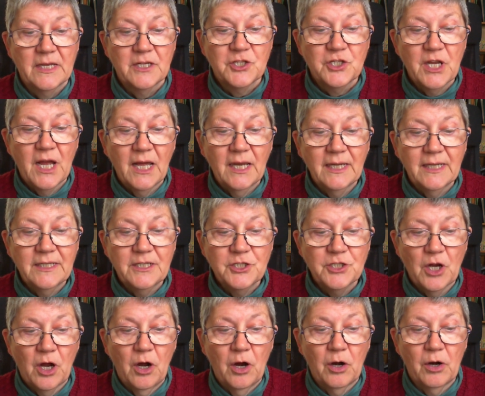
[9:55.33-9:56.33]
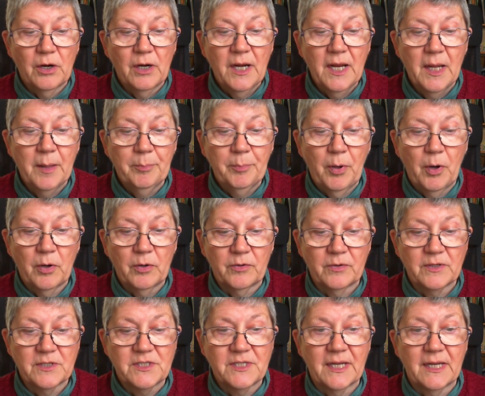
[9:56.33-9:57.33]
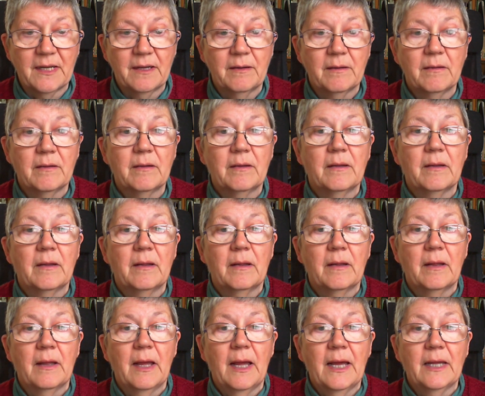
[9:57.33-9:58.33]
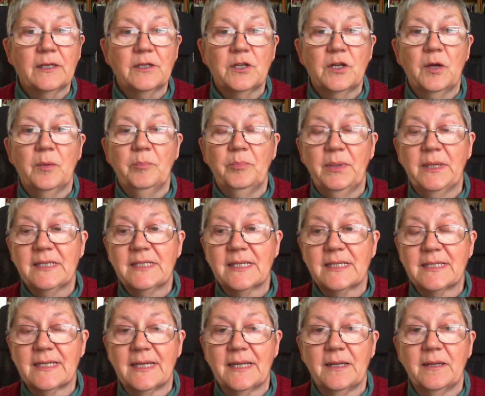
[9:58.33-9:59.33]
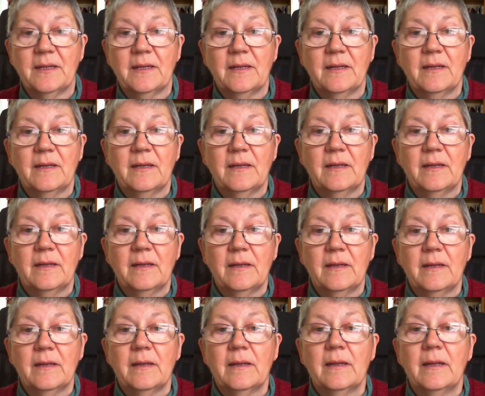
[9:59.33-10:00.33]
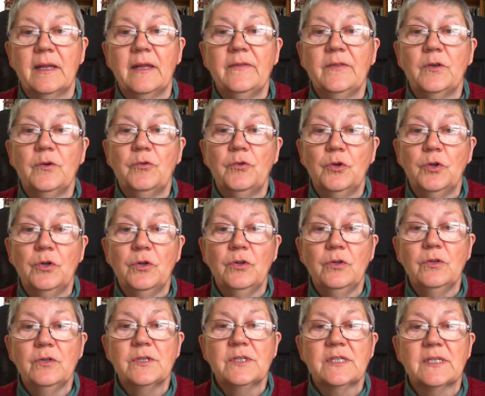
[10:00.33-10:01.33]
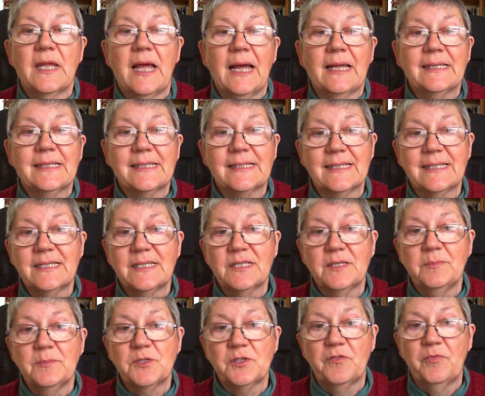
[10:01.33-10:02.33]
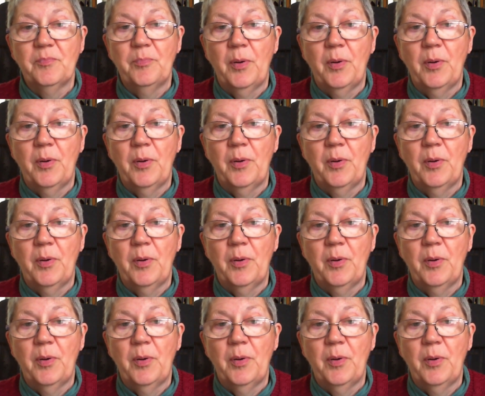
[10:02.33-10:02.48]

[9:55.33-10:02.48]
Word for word: Challenge our hypocrisy and complicity in the rules and systems of